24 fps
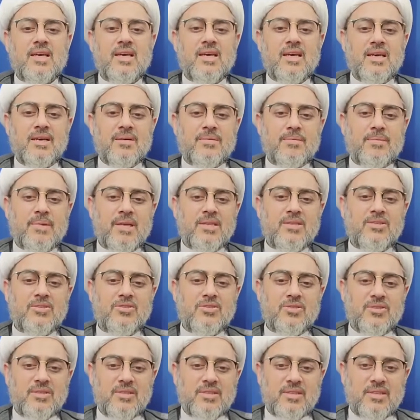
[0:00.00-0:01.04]

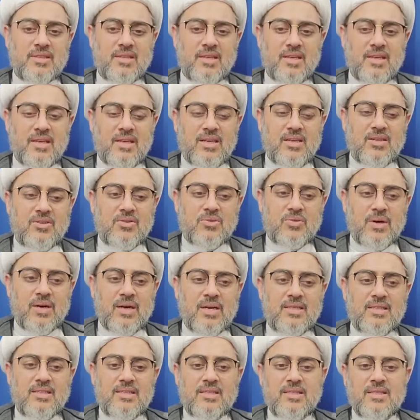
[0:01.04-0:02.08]
mentioned to us